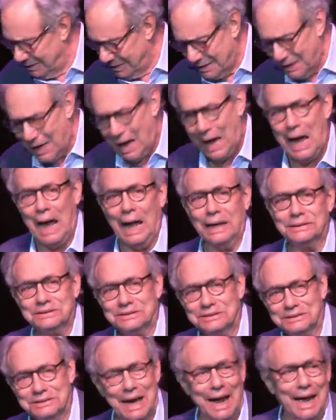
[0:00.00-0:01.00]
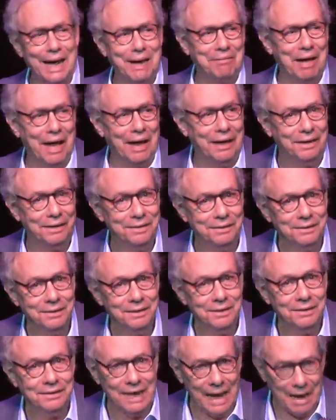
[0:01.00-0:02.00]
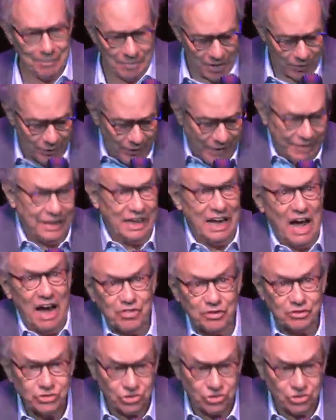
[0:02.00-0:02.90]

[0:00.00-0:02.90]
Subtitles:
God damn it! Now I'm gonna read the other